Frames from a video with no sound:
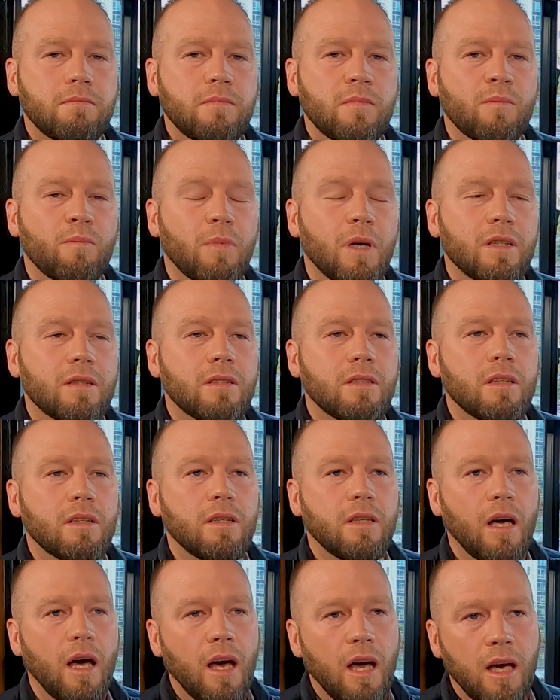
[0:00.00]
But
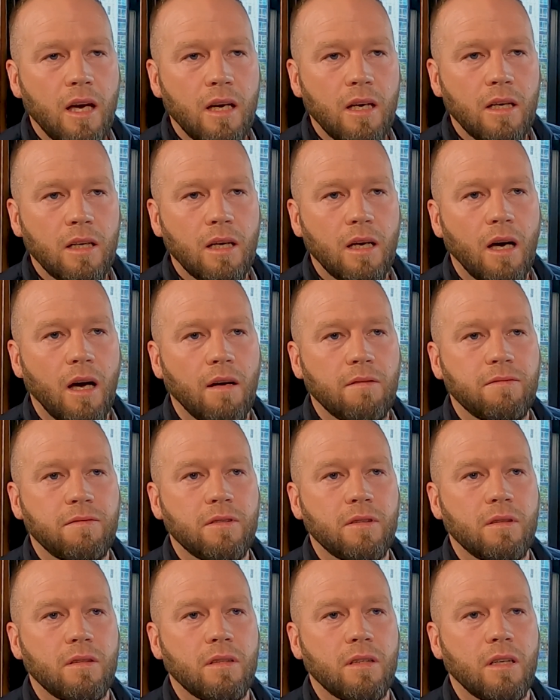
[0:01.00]
today I
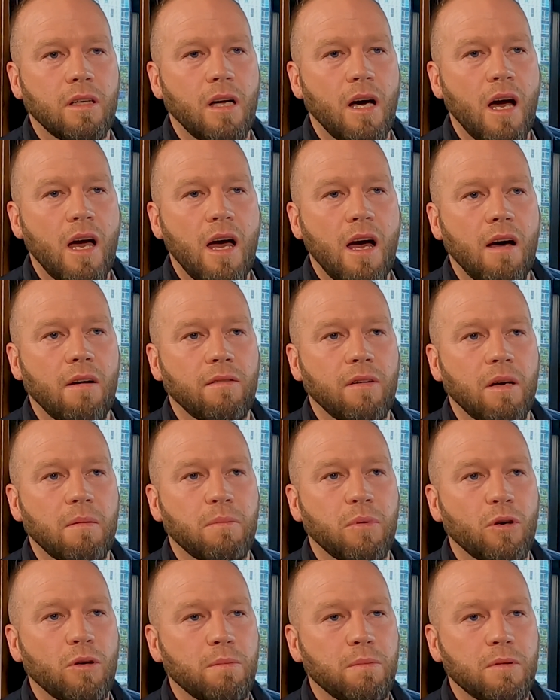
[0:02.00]
feel that I have a
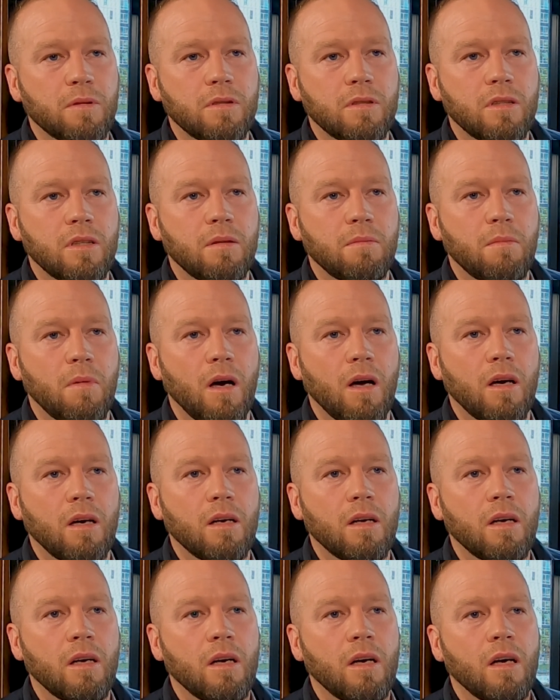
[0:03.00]
purpose in my
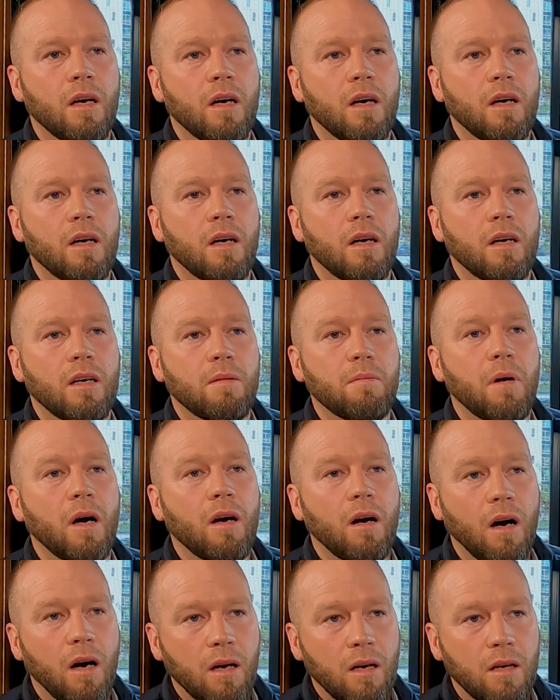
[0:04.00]

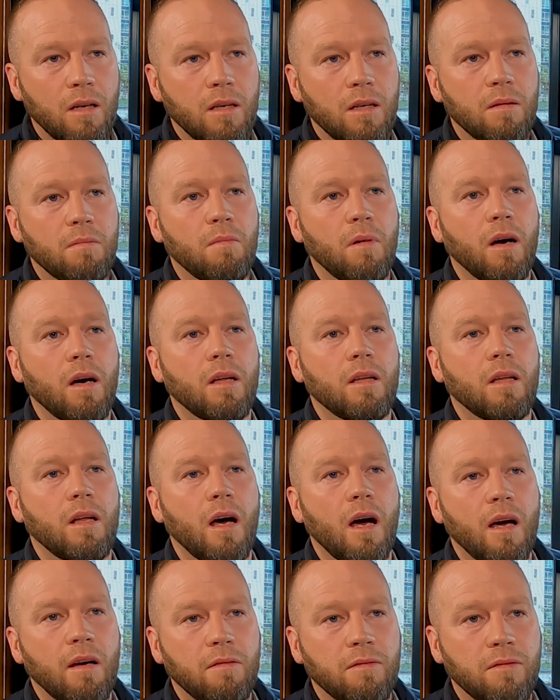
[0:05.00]
heart, in my
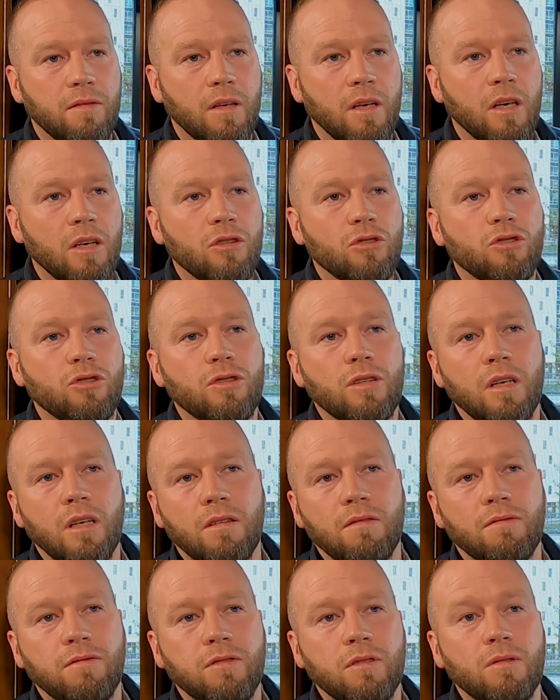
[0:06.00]
life, to
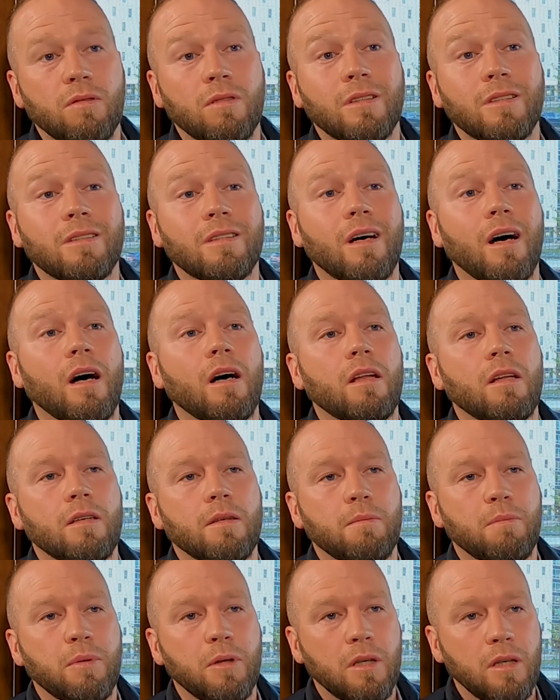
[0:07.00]
influence
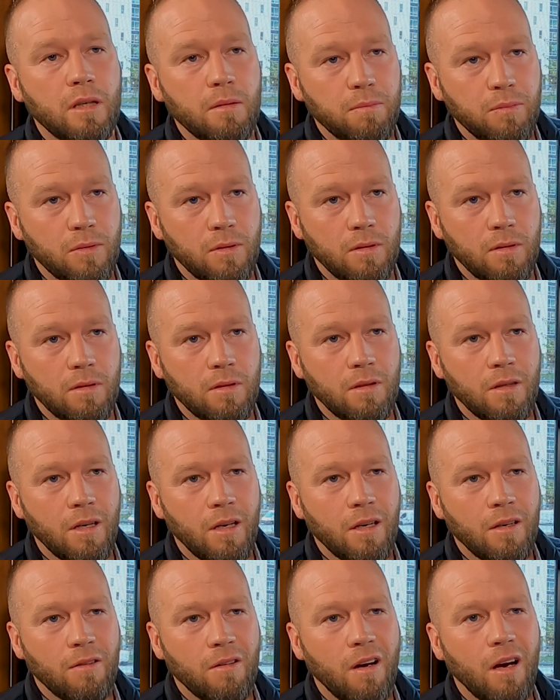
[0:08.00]
other people,
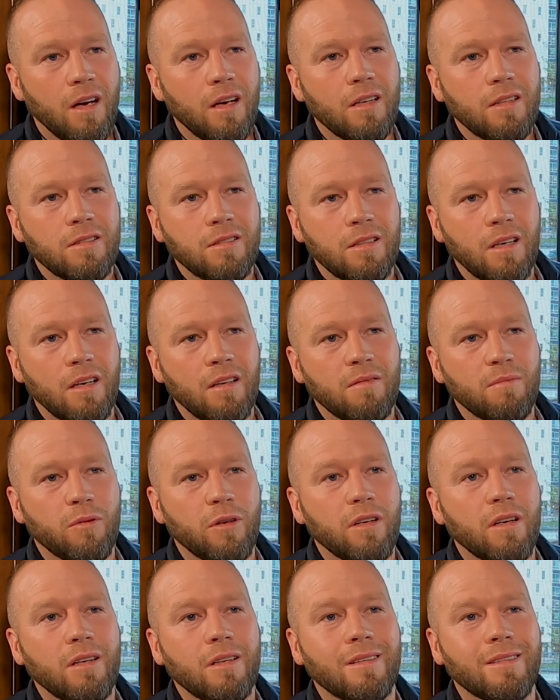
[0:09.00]
right? Instead of
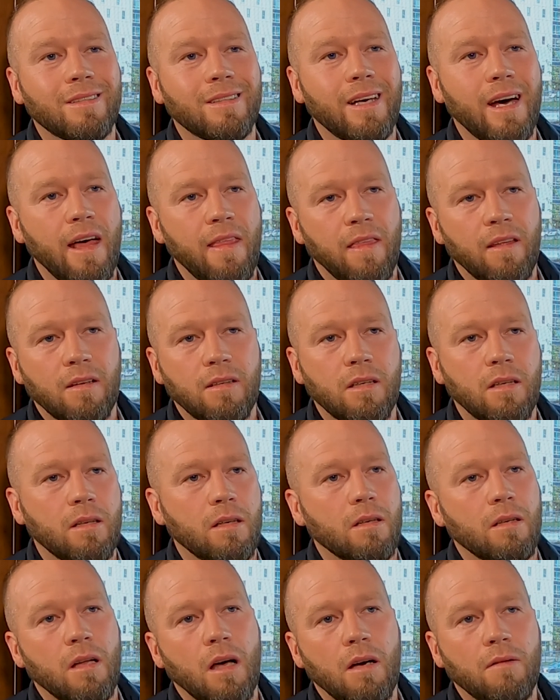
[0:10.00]
bringing death into
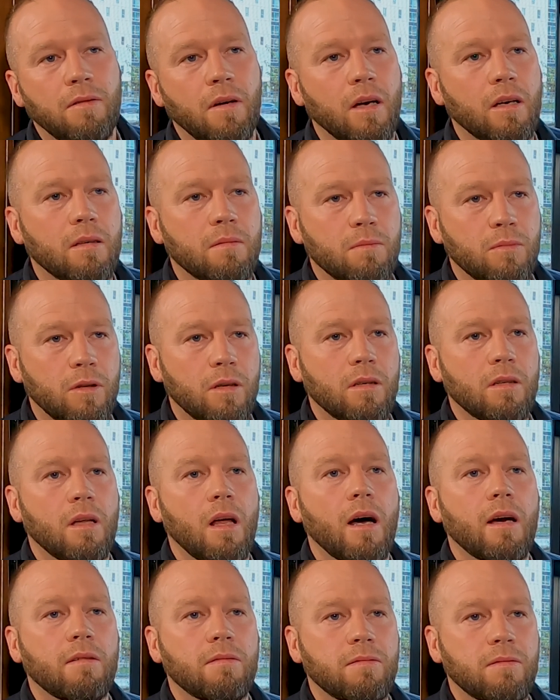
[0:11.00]
their life, I can bring
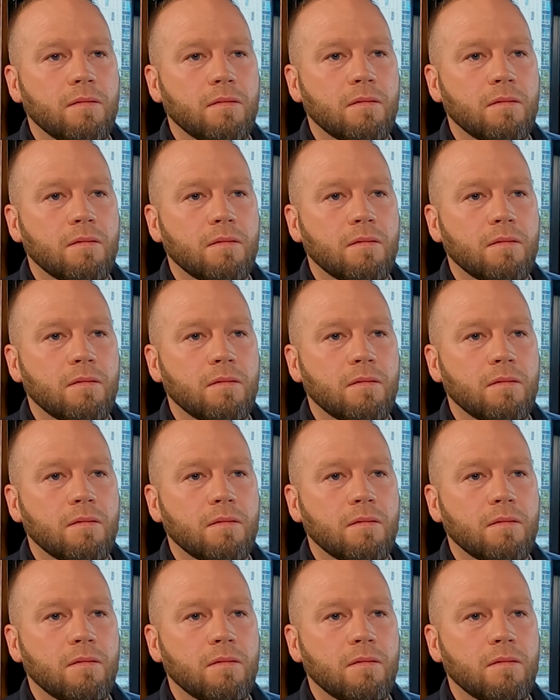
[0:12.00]
life